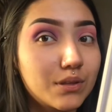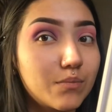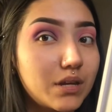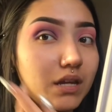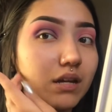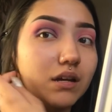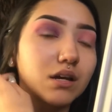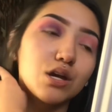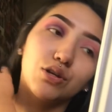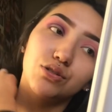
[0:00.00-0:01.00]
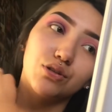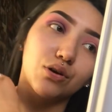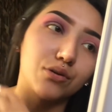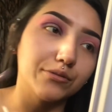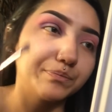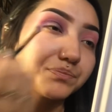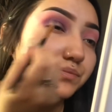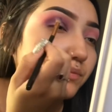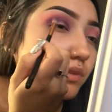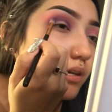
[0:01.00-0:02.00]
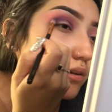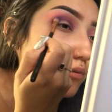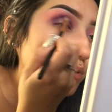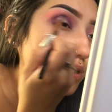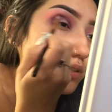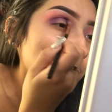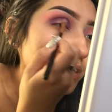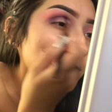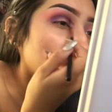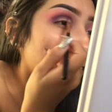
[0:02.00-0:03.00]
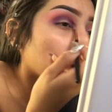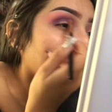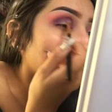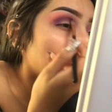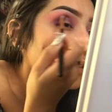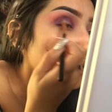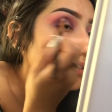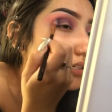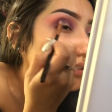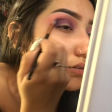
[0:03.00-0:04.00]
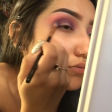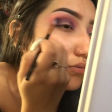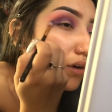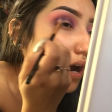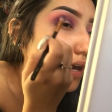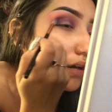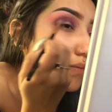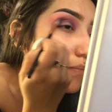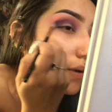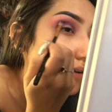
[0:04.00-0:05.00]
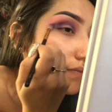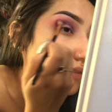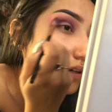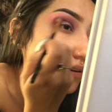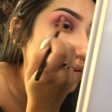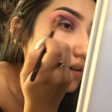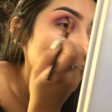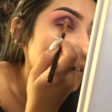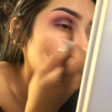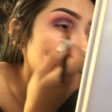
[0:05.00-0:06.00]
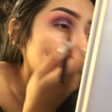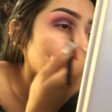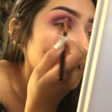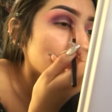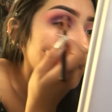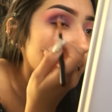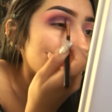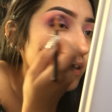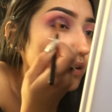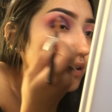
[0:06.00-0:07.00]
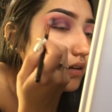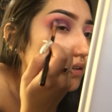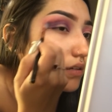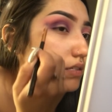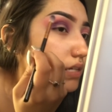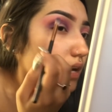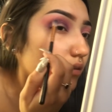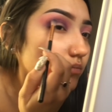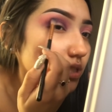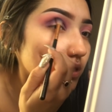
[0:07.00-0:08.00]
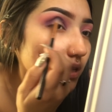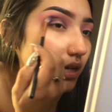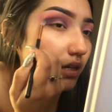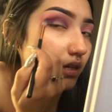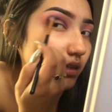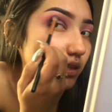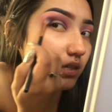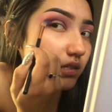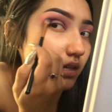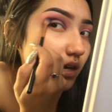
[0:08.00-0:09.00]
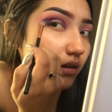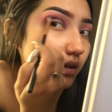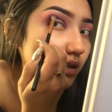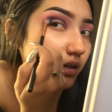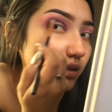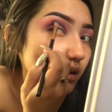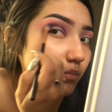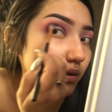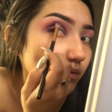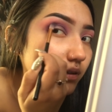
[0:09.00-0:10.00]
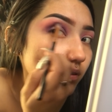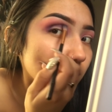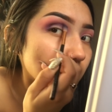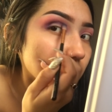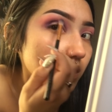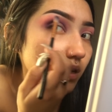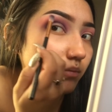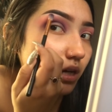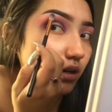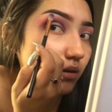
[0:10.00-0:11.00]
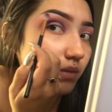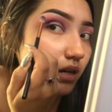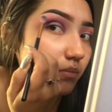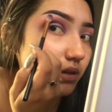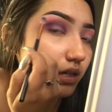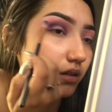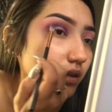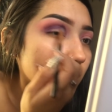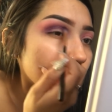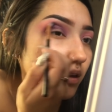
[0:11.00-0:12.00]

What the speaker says: the pink. So we're just going to blend just right above the crease. See how I'm just staying in this area above the crease and I'm not coming up here.